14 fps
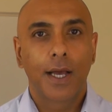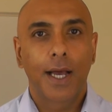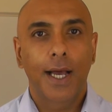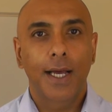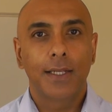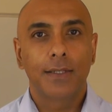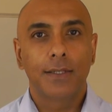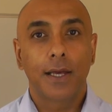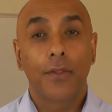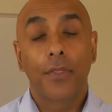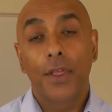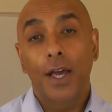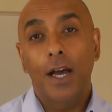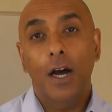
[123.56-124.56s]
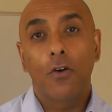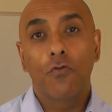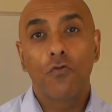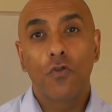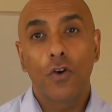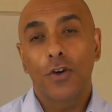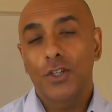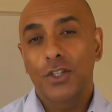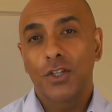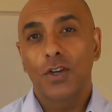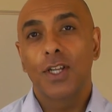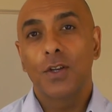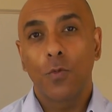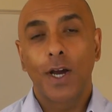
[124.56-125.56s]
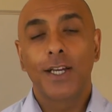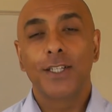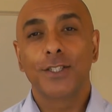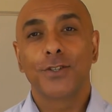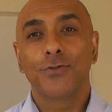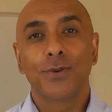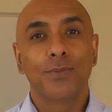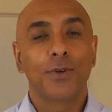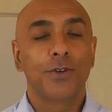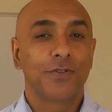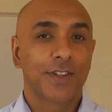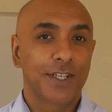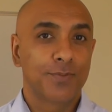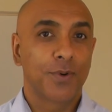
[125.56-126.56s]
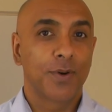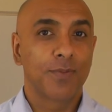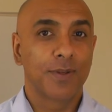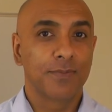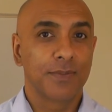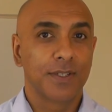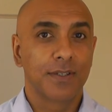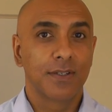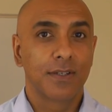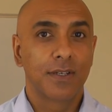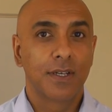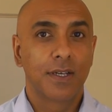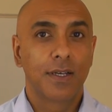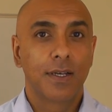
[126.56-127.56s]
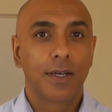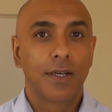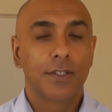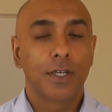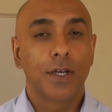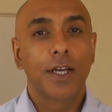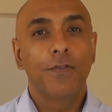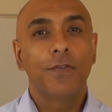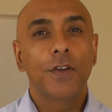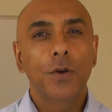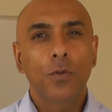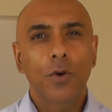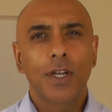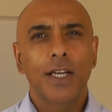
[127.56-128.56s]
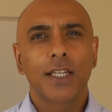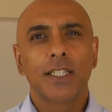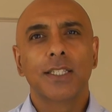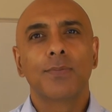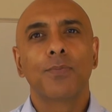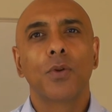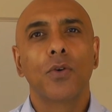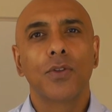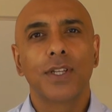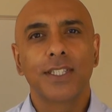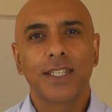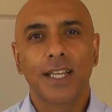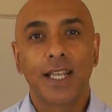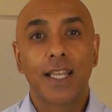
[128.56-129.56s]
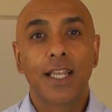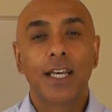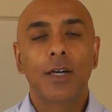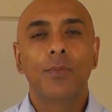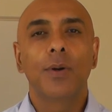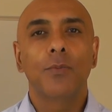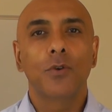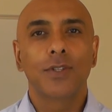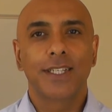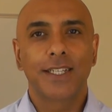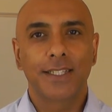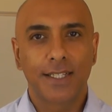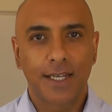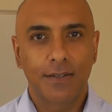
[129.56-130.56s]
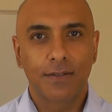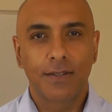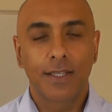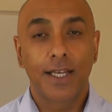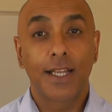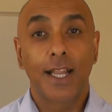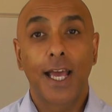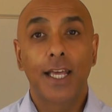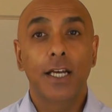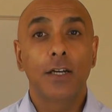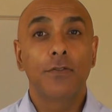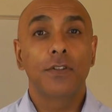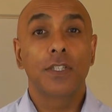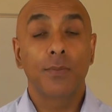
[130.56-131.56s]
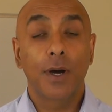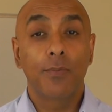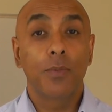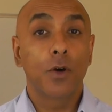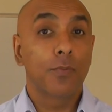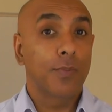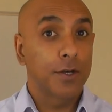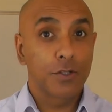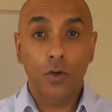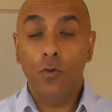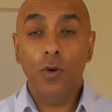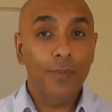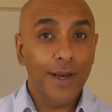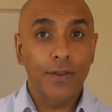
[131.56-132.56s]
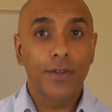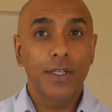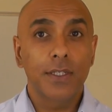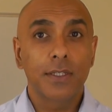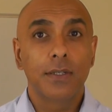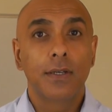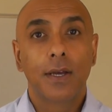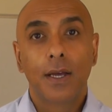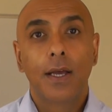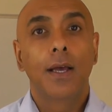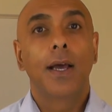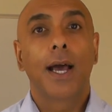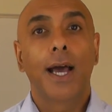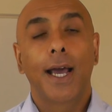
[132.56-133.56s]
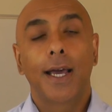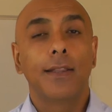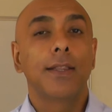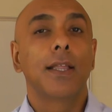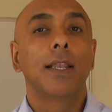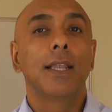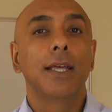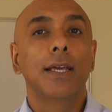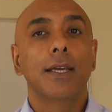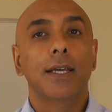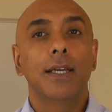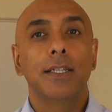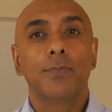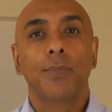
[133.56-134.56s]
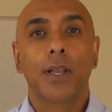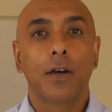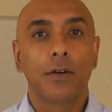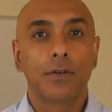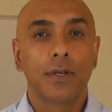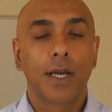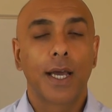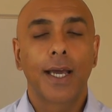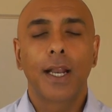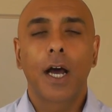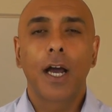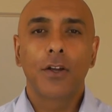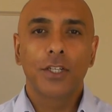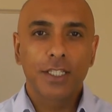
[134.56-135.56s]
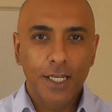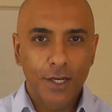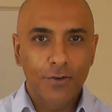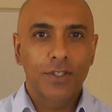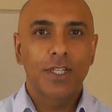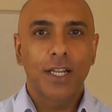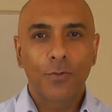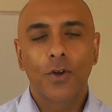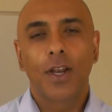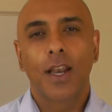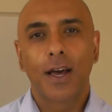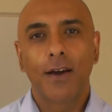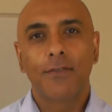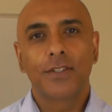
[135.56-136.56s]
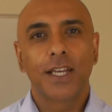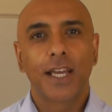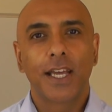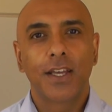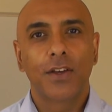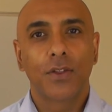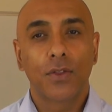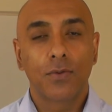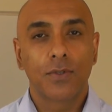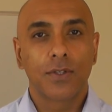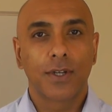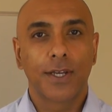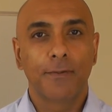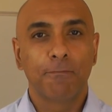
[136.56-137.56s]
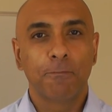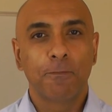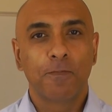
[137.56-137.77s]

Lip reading: And there are rock solid ways to remove these problems. So if you want to explore this in a little bit more detail, then head over to my blog post all about this, and the link is below. And I seriously would love to hear your thoughts on it.